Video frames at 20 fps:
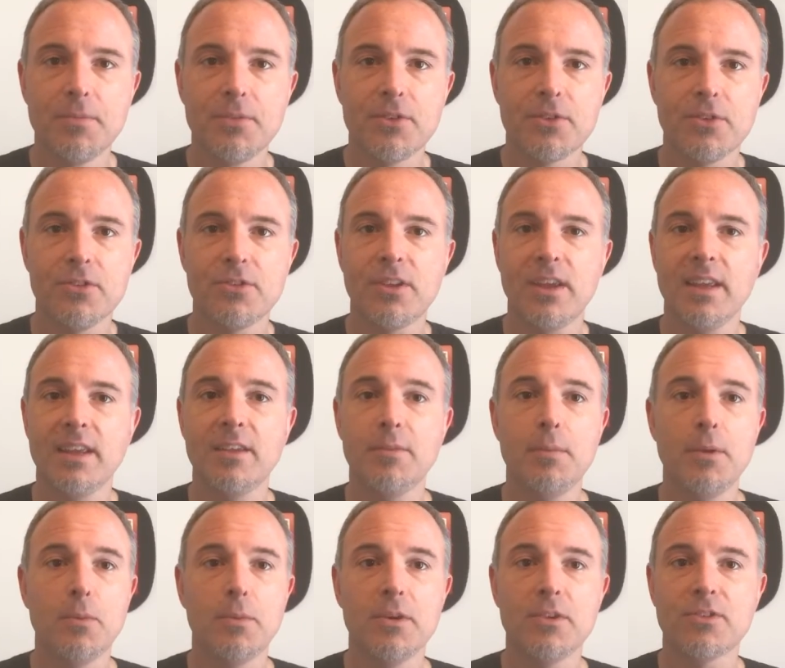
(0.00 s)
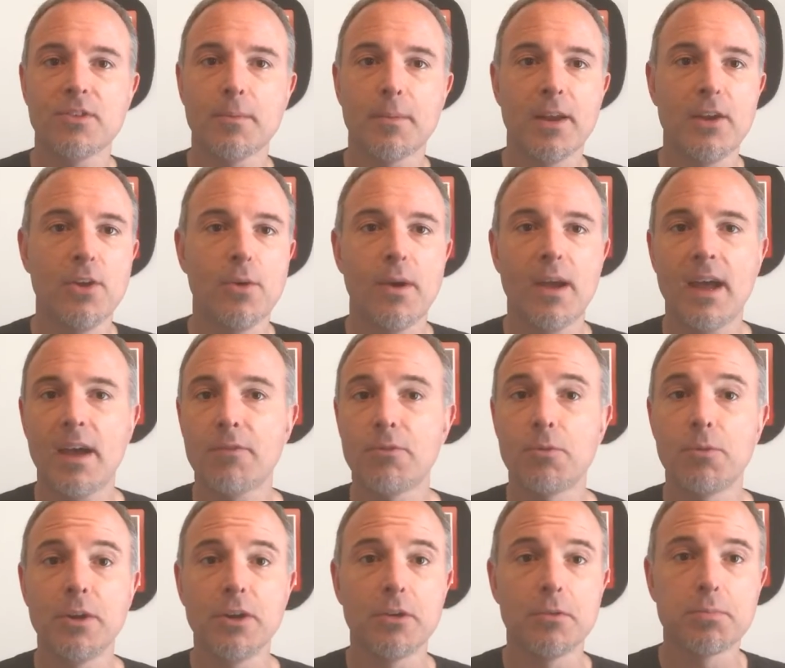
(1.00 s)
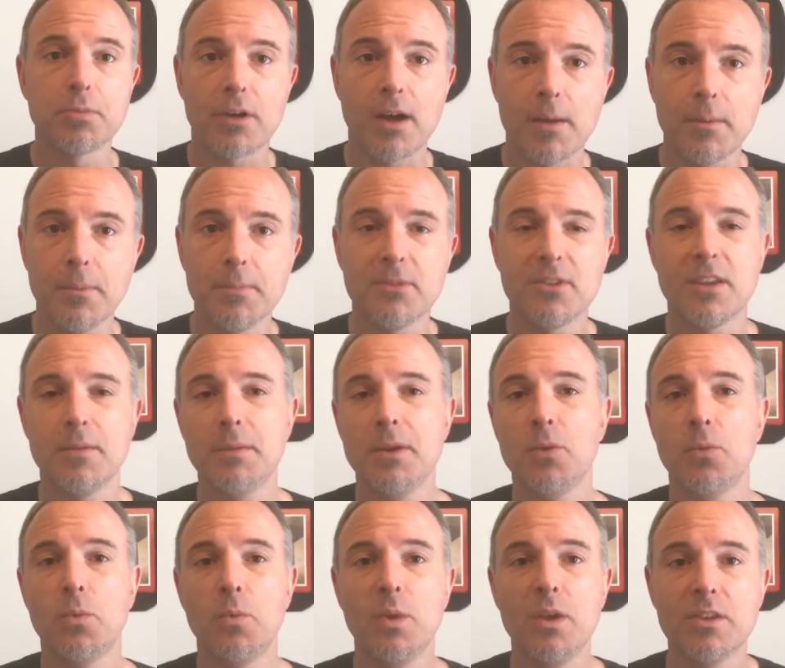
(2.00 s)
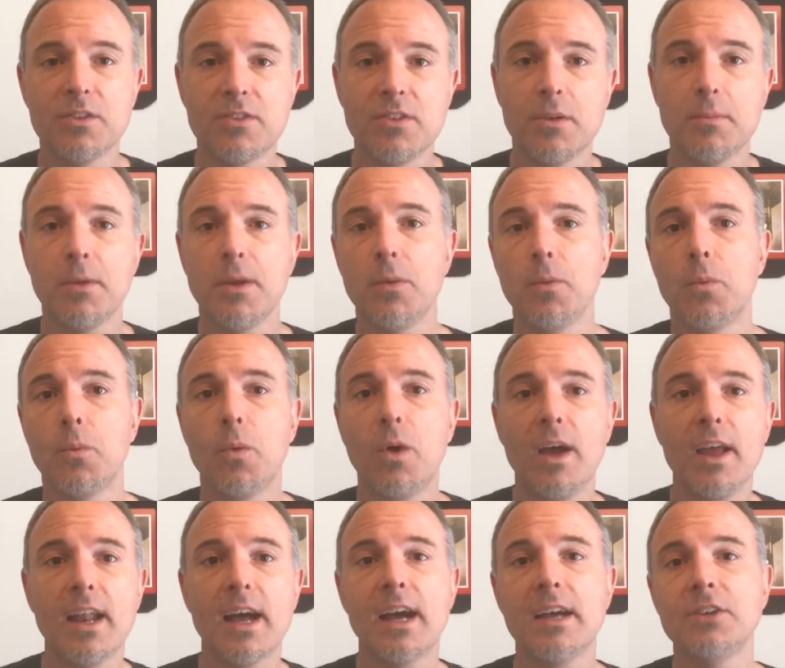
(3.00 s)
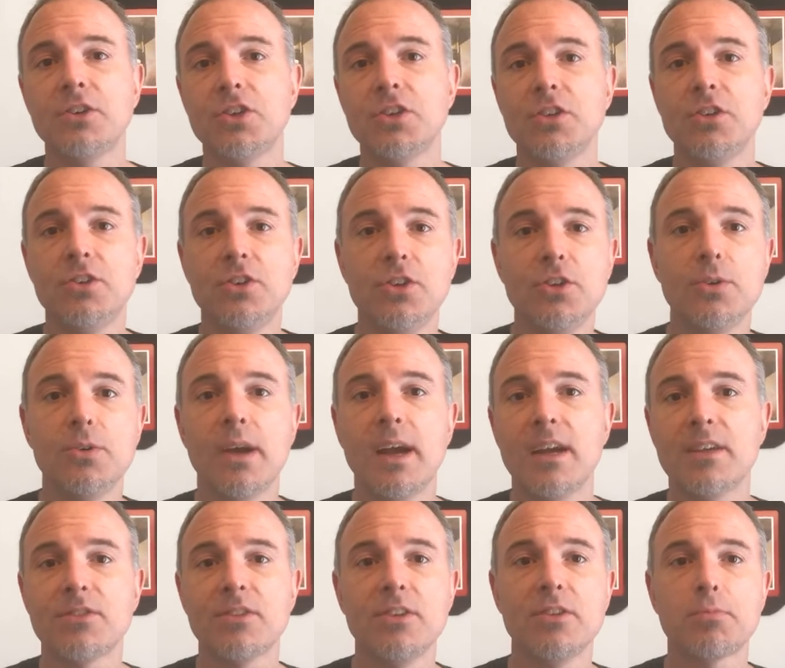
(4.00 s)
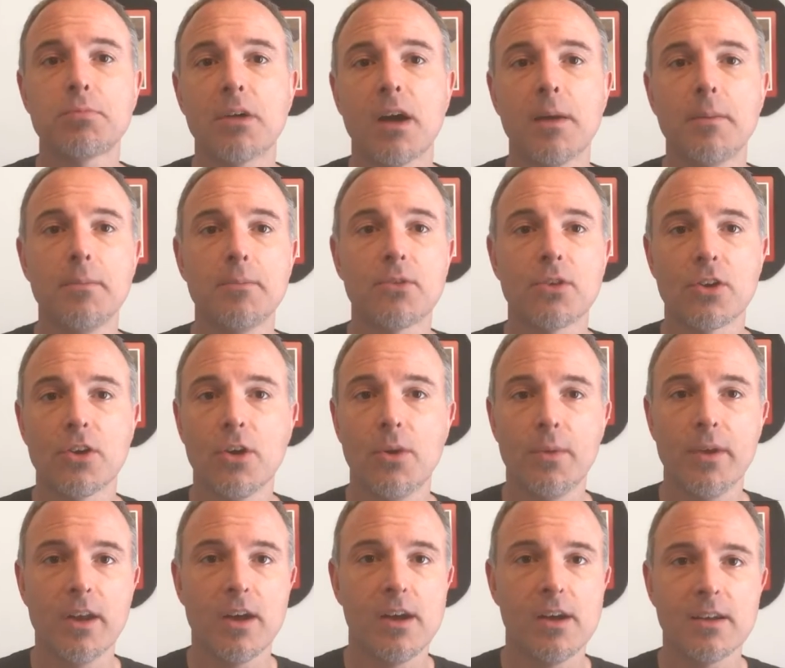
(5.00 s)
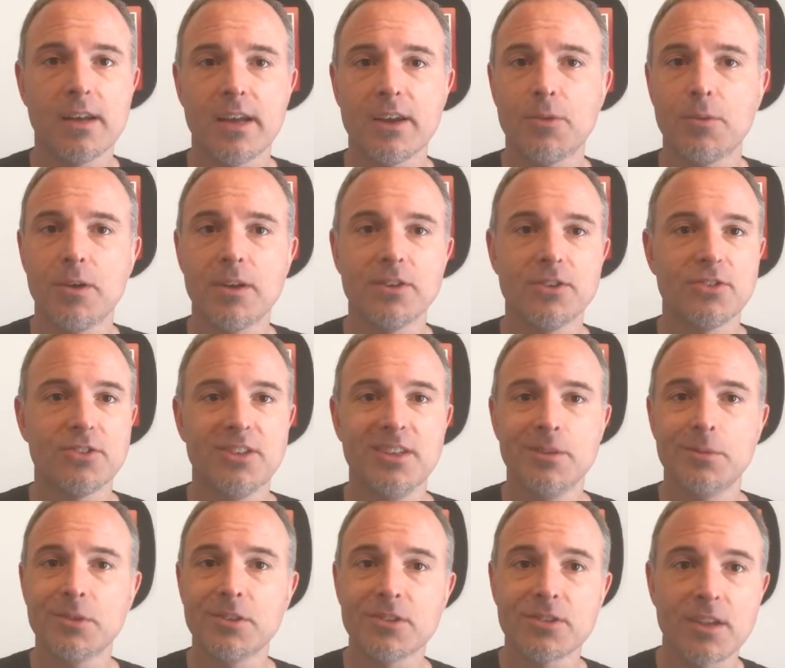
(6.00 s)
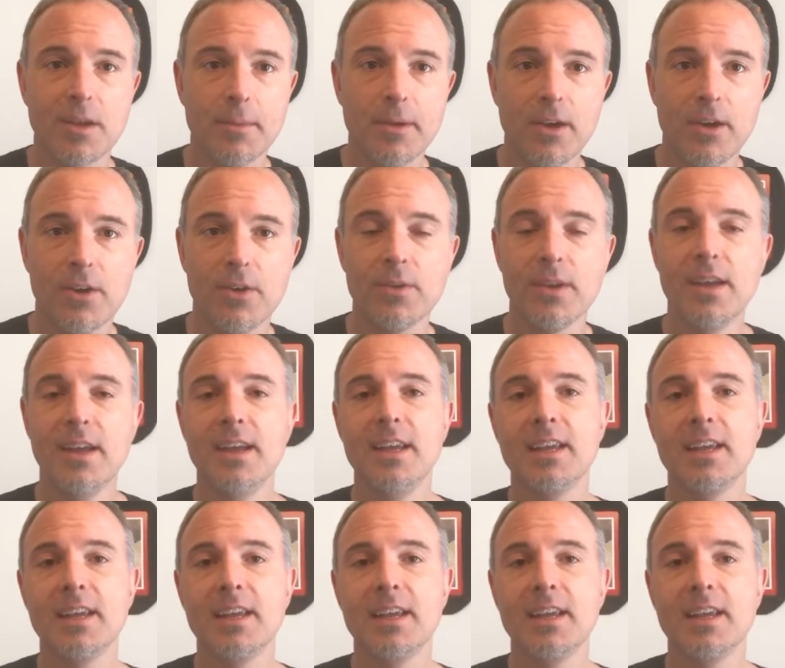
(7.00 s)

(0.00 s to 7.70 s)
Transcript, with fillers: So he's saying, Give me wisdom. I know I have real problems. Give me wisdom and what I should do as these problems are going on. I don't want to just deal with this on my own.